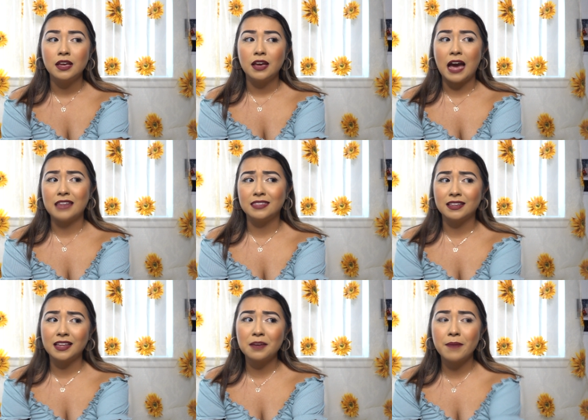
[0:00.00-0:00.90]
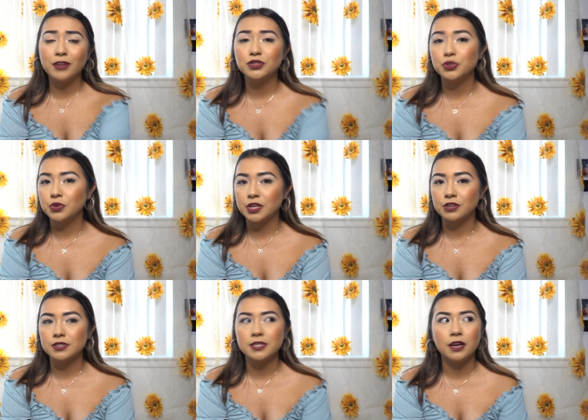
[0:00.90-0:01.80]
I think like about 2
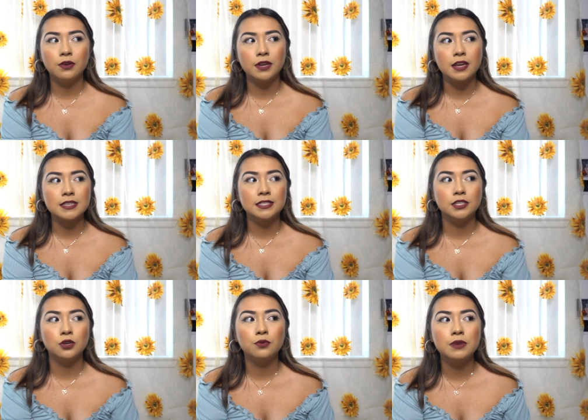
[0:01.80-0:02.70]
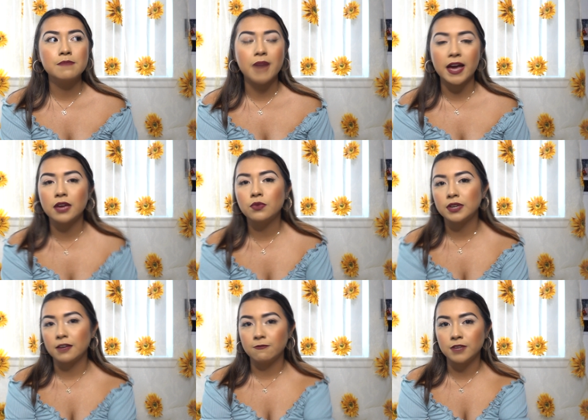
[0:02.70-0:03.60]
years now, and I still rebuy it when
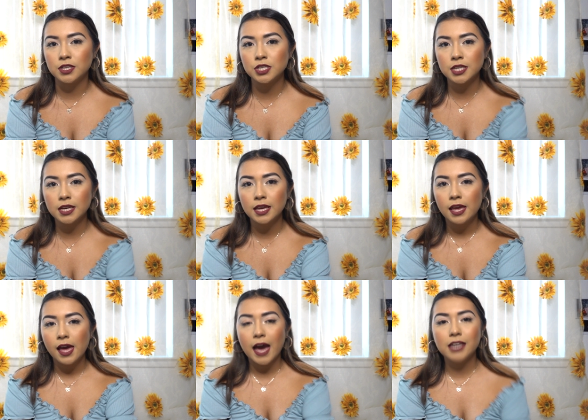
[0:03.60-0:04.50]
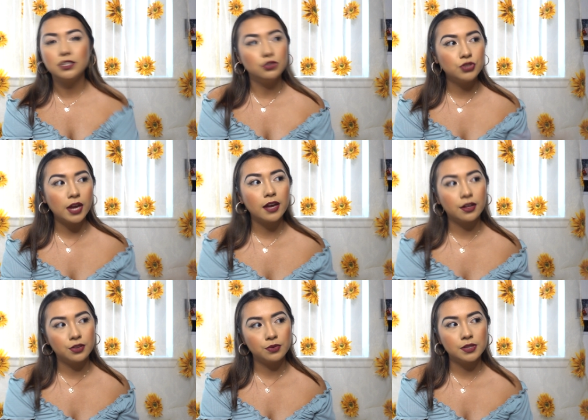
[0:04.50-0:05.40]
I finish it. I do try
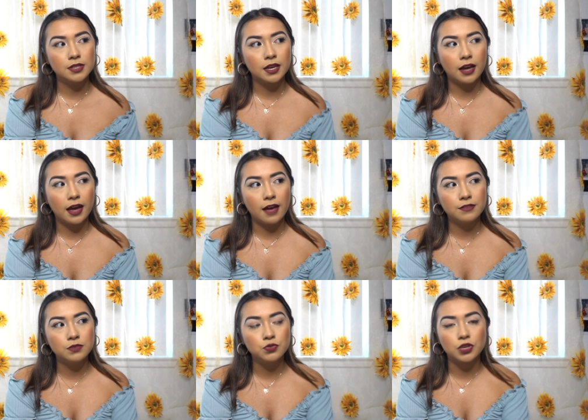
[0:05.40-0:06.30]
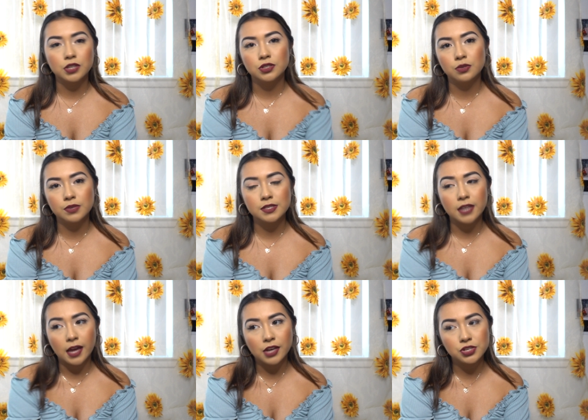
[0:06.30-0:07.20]
other ones, like I have some drugstore ones that I
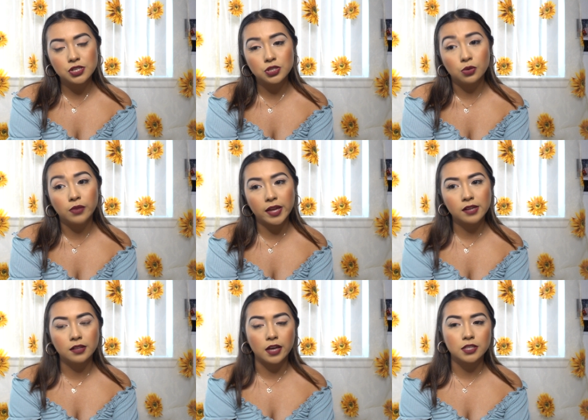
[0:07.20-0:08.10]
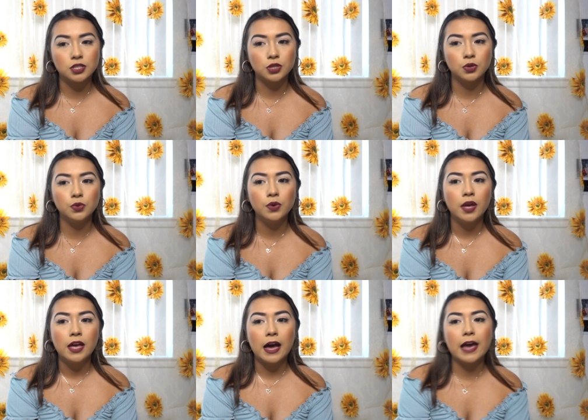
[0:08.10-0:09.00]
actually do like a lot too.
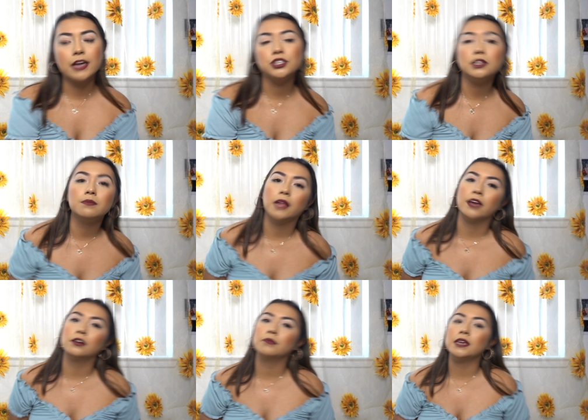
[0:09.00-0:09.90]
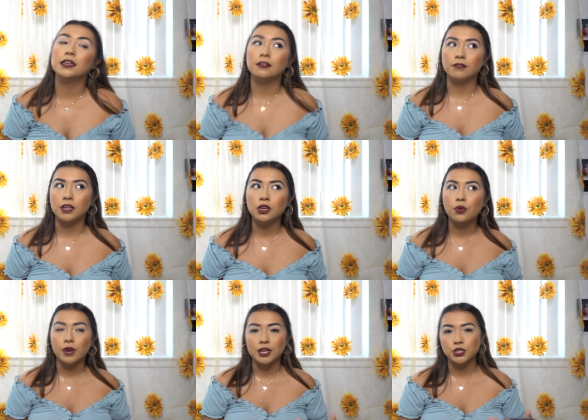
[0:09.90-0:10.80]
I actually plan on making a video
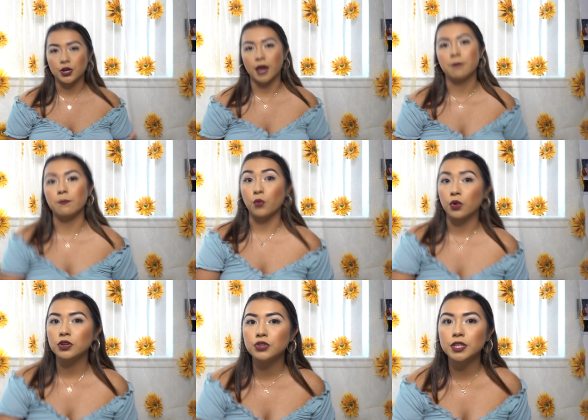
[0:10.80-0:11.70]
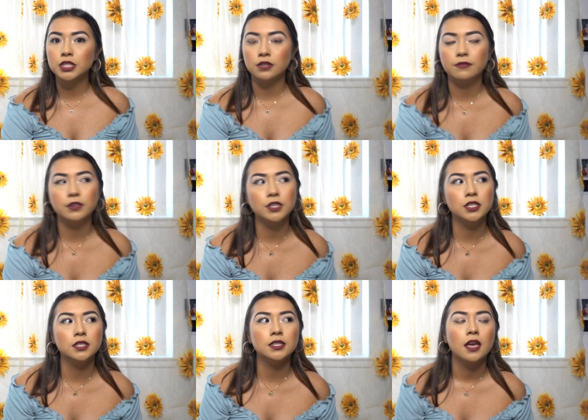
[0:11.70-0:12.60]
where I try more drugstore
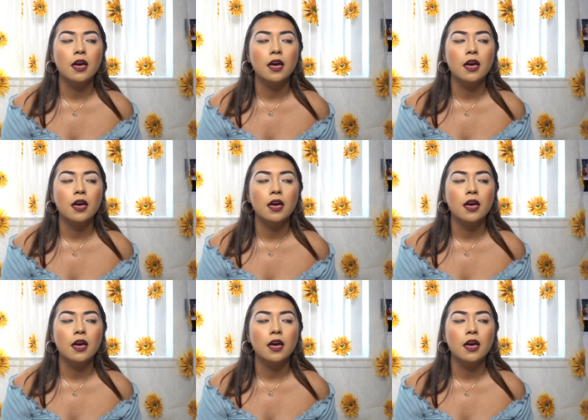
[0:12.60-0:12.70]
foundations,